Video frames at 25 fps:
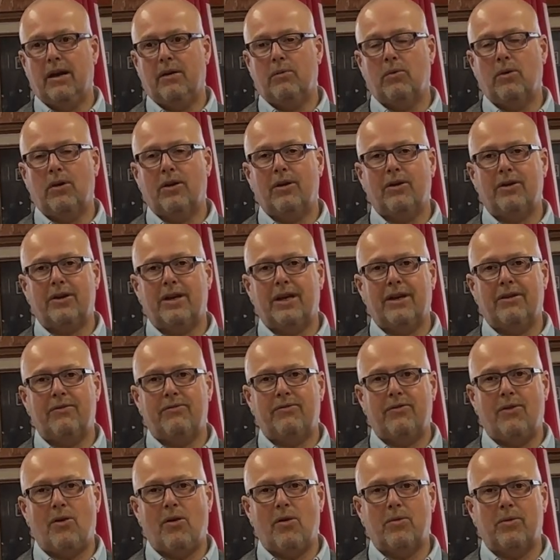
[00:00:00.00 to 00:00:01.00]
We're looking
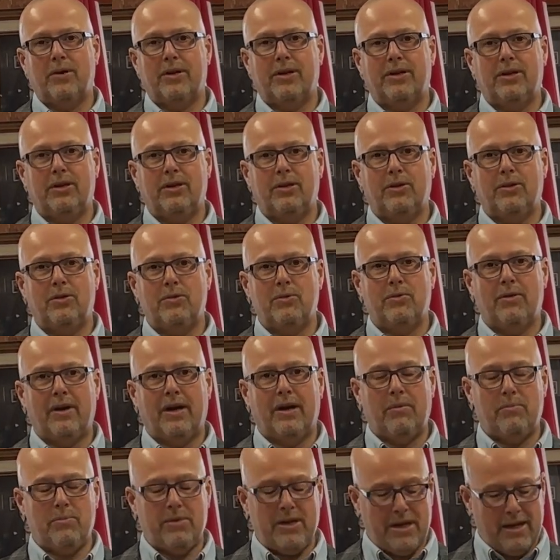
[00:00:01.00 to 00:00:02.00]
forward
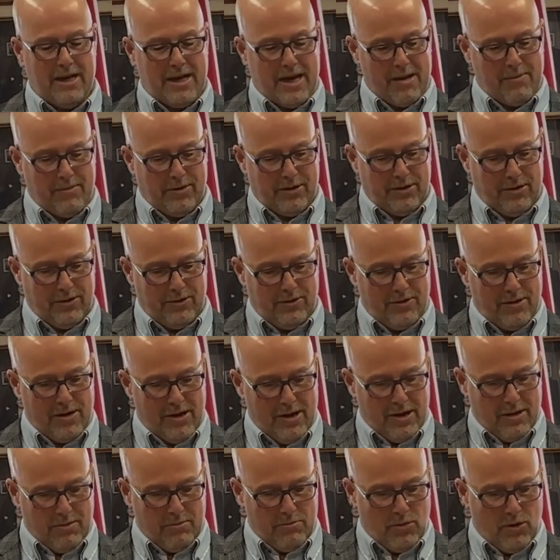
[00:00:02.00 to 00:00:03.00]
to being able to
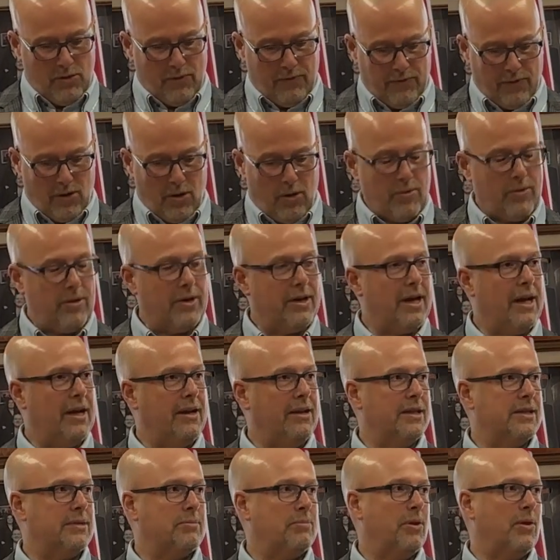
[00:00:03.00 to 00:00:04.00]
move forward on
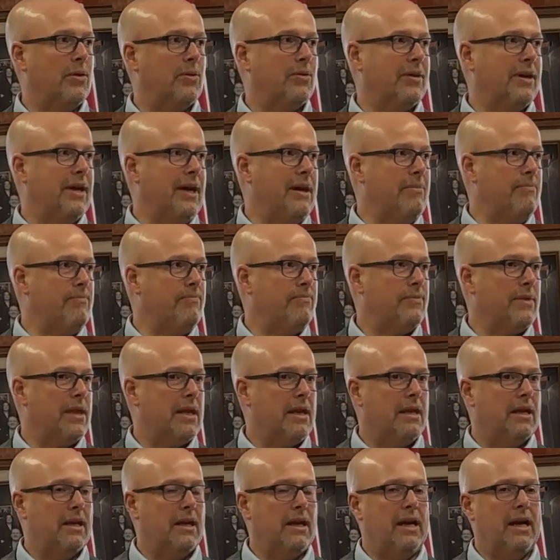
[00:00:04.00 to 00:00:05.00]
this program.
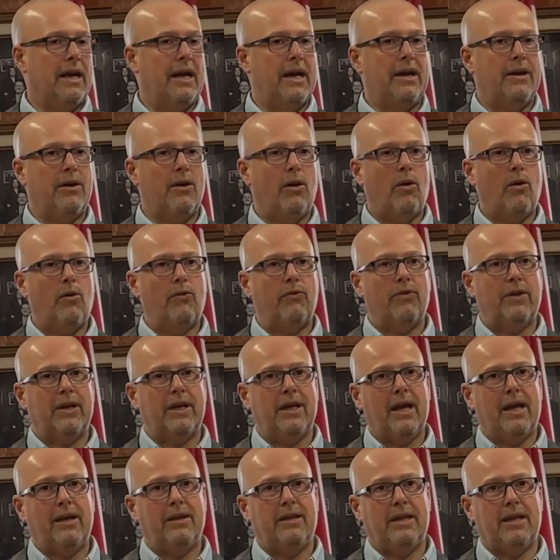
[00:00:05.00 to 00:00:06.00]
And hopefully
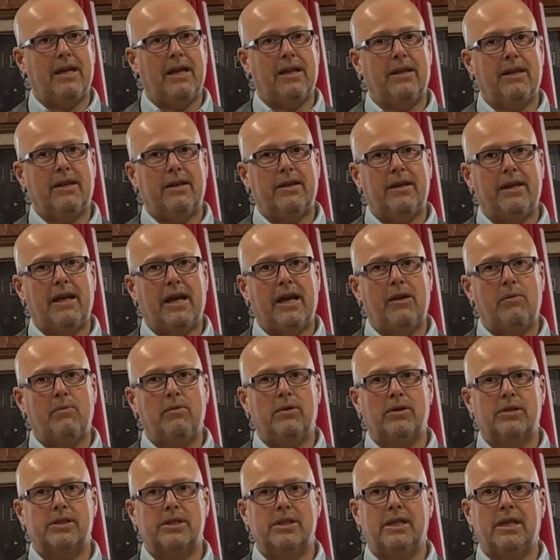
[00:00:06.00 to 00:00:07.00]
at the end of the day,
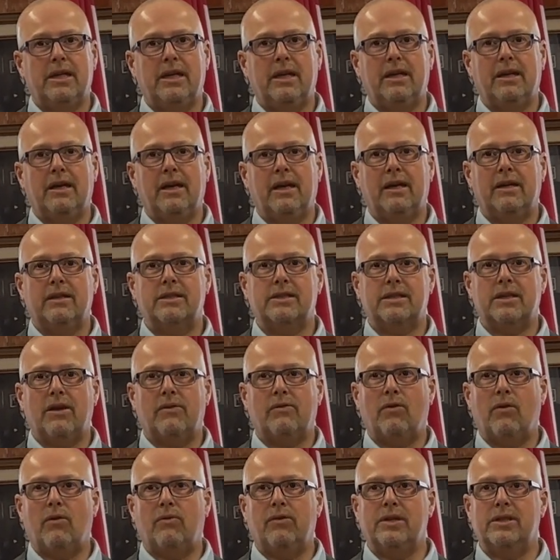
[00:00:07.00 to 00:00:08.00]
we'll see
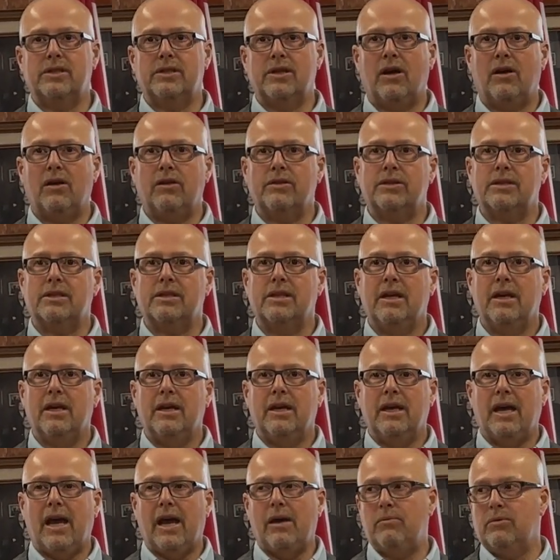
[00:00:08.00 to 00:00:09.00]
several results.
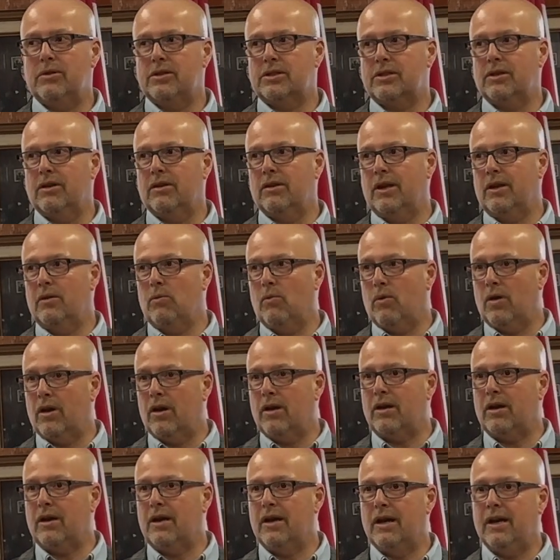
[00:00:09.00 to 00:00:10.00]
And we'll certainly
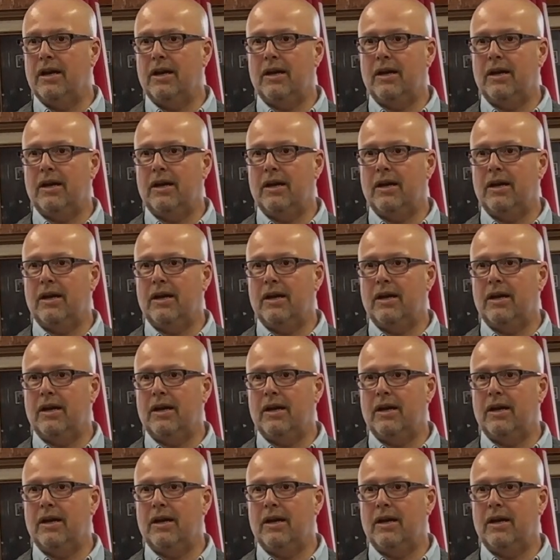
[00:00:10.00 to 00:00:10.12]
work